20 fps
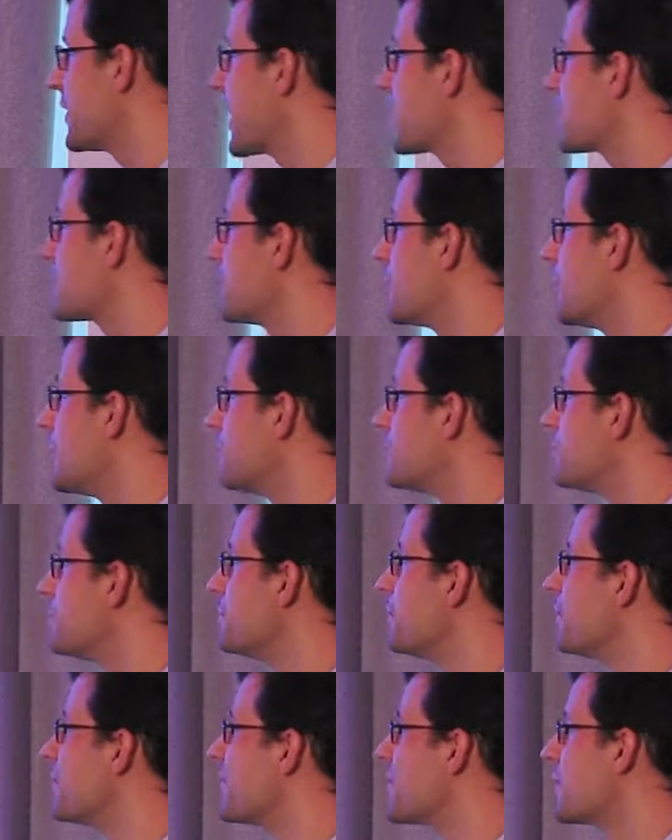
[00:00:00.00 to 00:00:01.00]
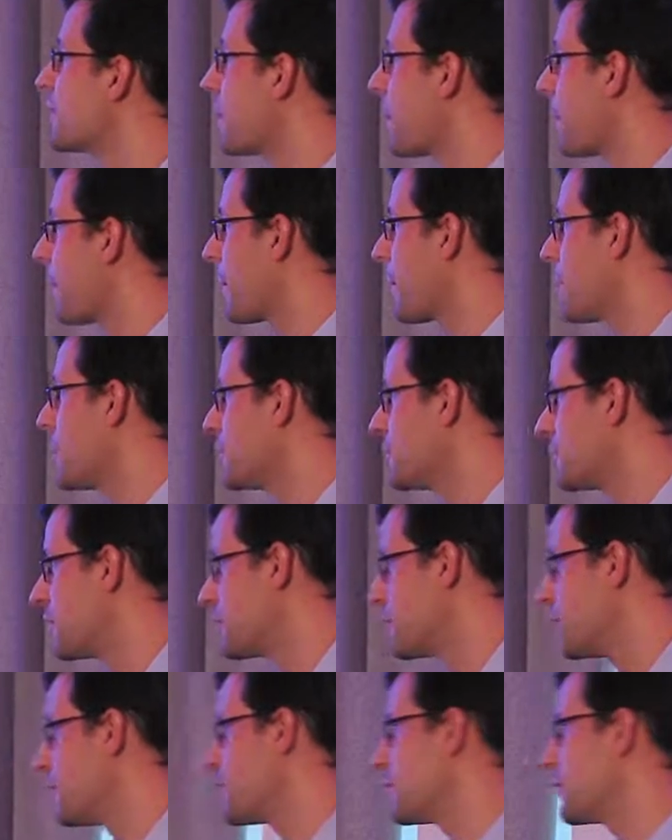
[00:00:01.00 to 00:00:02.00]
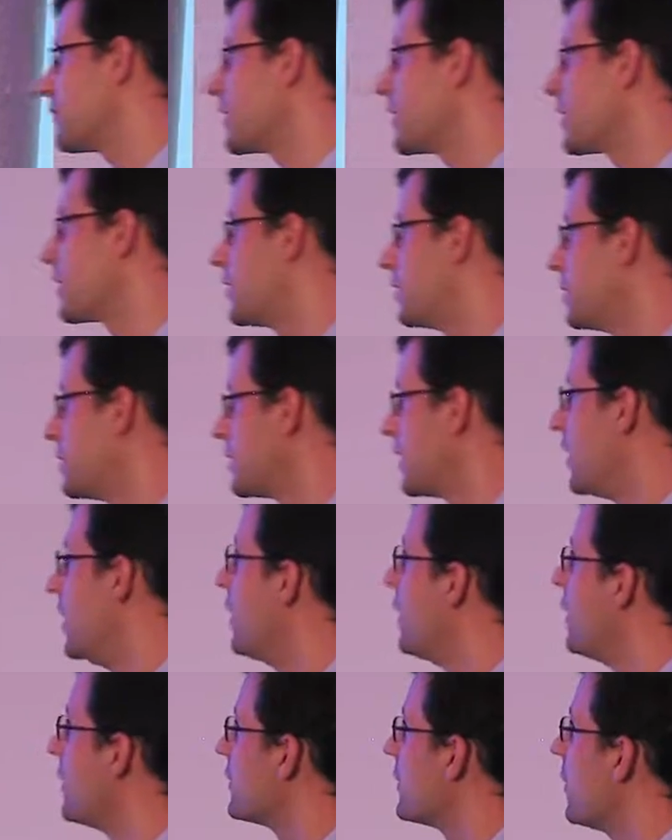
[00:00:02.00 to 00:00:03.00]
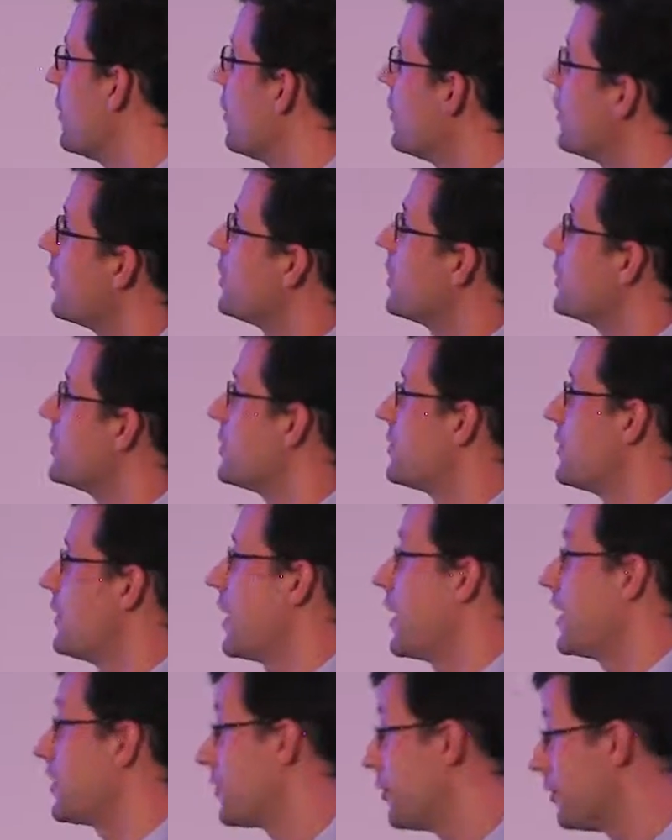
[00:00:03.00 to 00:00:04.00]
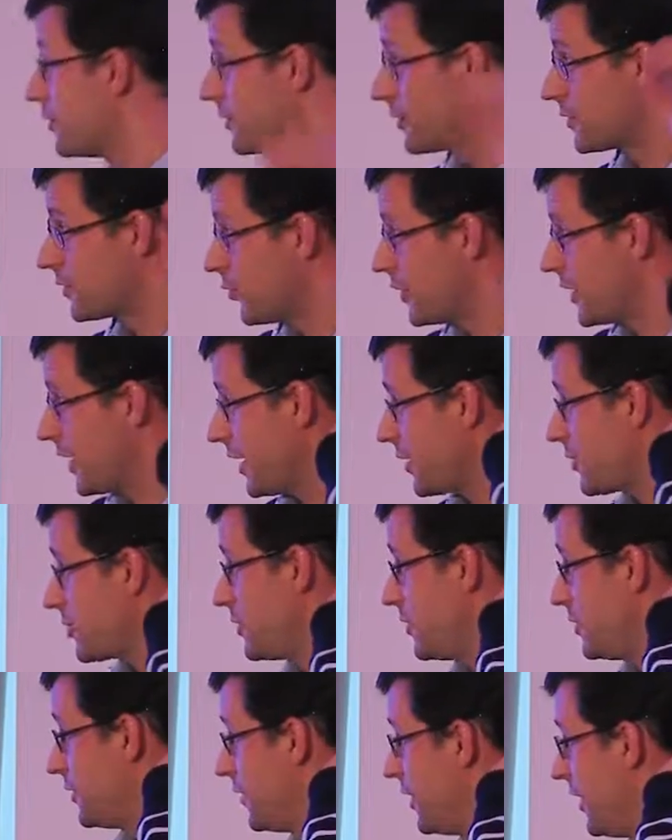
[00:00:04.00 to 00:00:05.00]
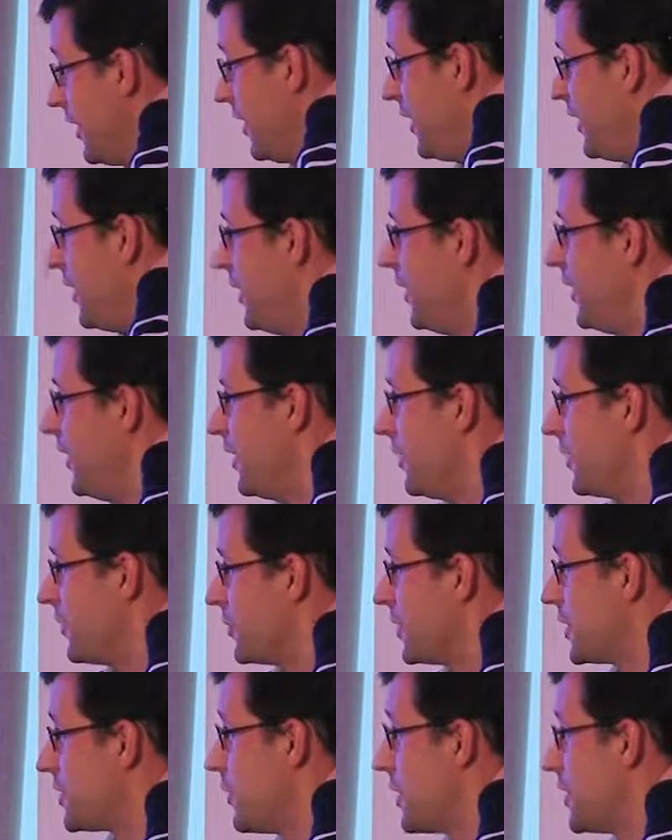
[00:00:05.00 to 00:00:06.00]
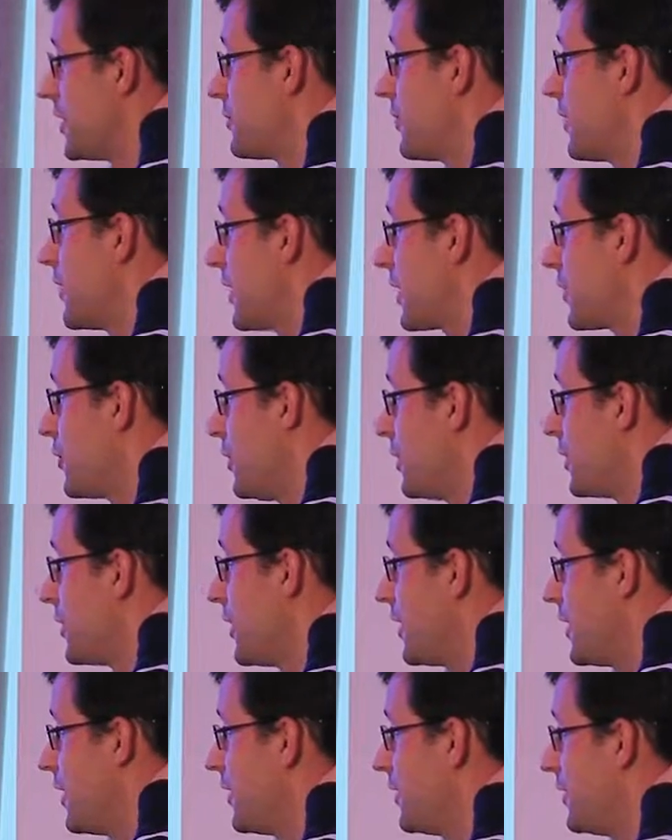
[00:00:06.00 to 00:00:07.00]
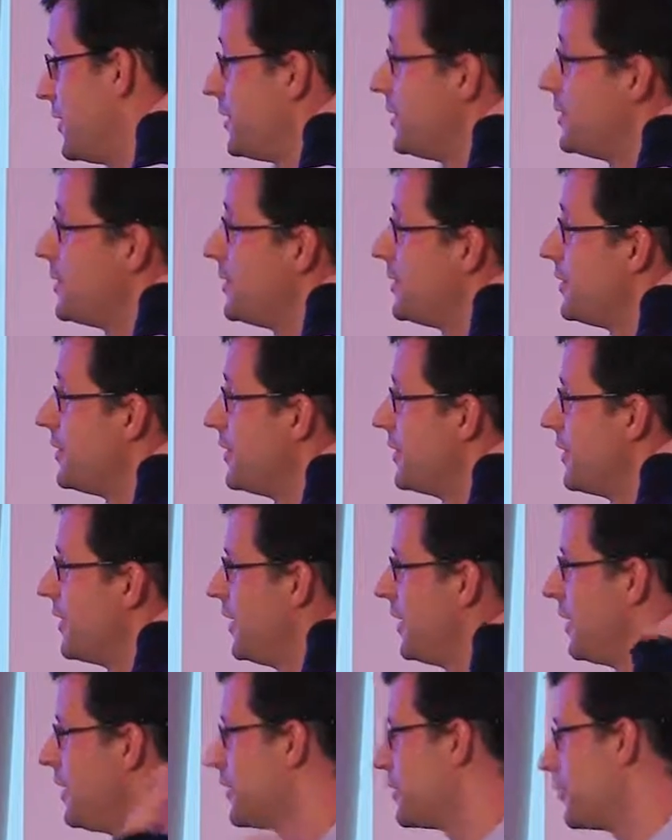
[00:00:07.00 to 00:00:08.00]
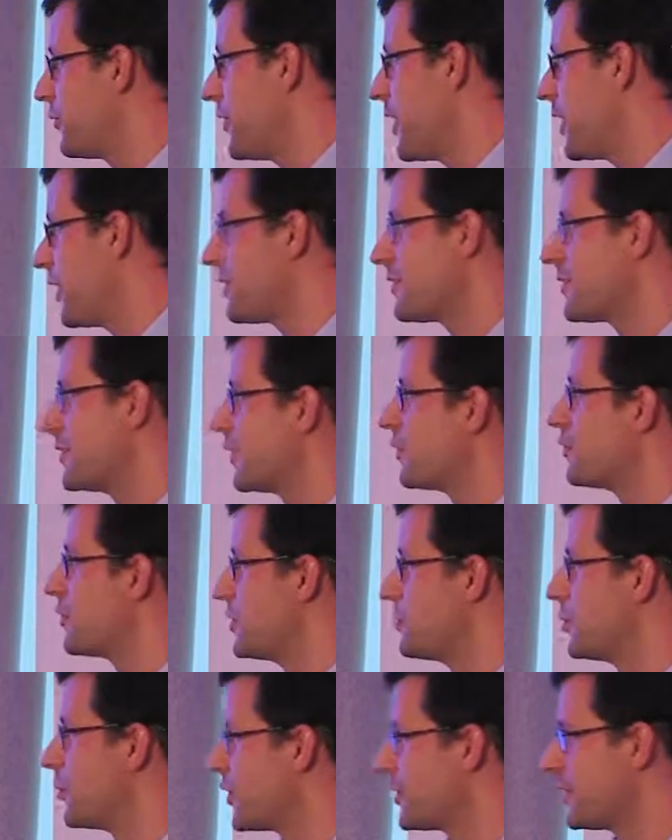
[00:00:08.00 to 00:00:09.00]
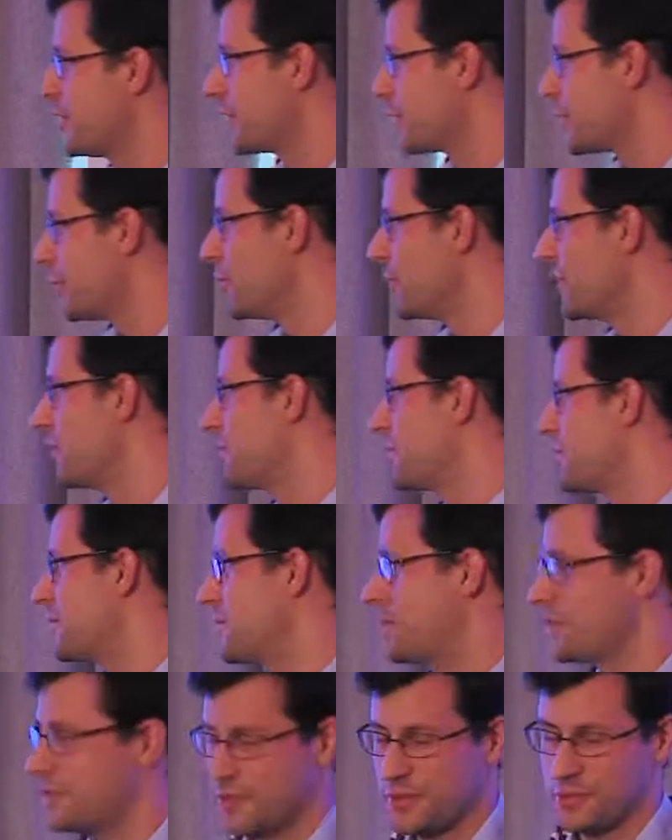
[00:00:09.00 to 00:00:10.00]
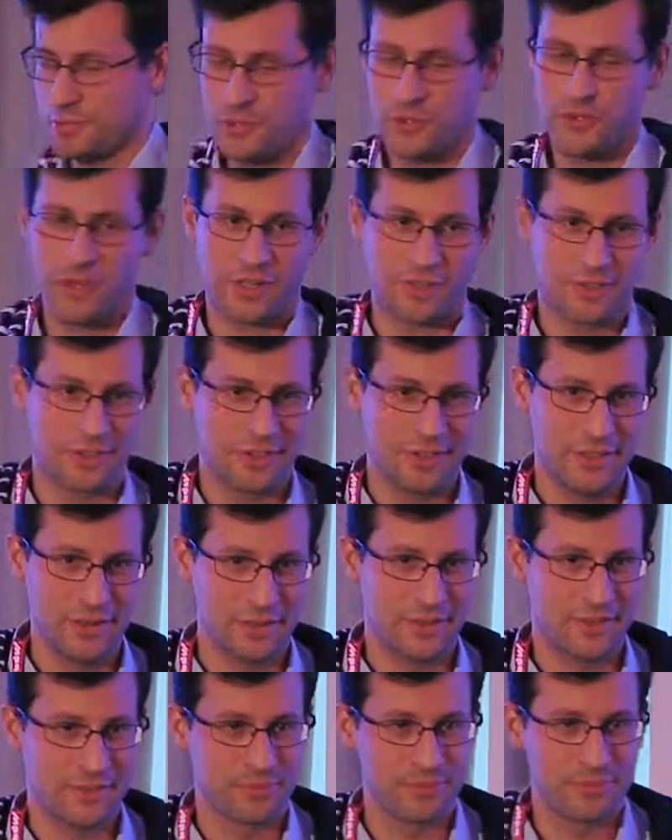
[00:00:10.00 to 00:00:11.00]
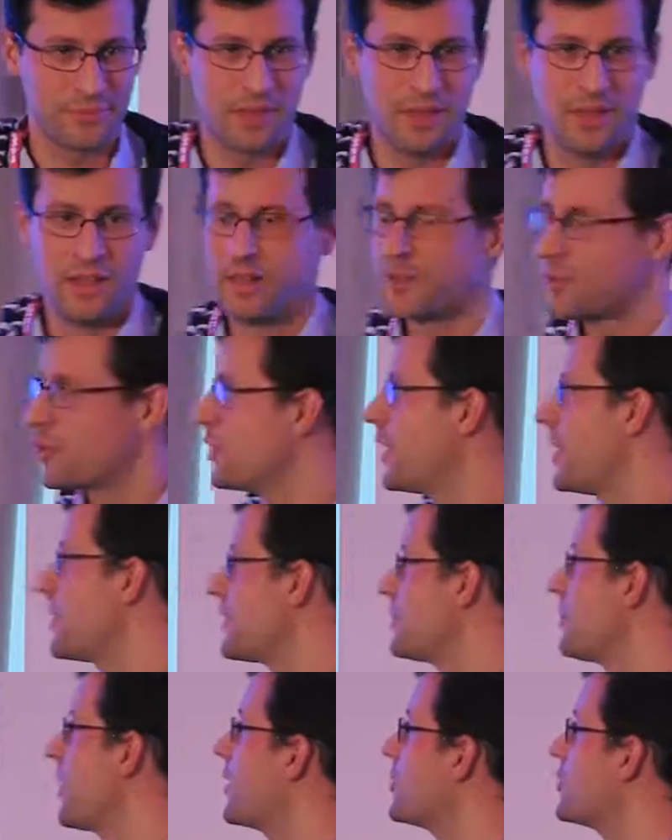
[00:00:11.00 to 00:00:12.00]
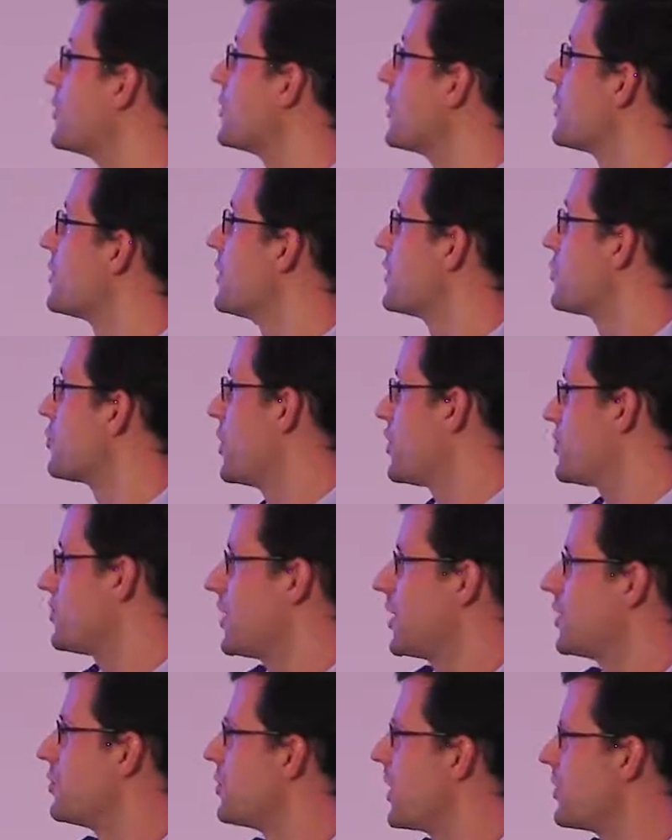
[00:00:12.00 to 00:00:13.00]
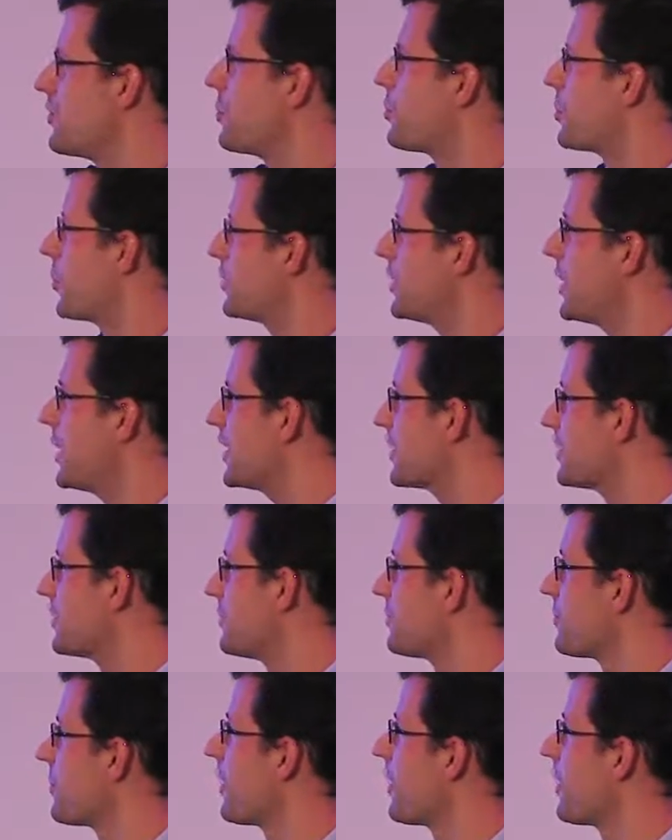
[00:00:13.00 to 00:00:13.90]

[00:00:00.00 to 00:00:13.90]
Next one. This is also very cute. This one I also saw in action. This is what I call the fallacy of reporting raw lifts versus projected lifts. So let's imagine the situation that you have a product,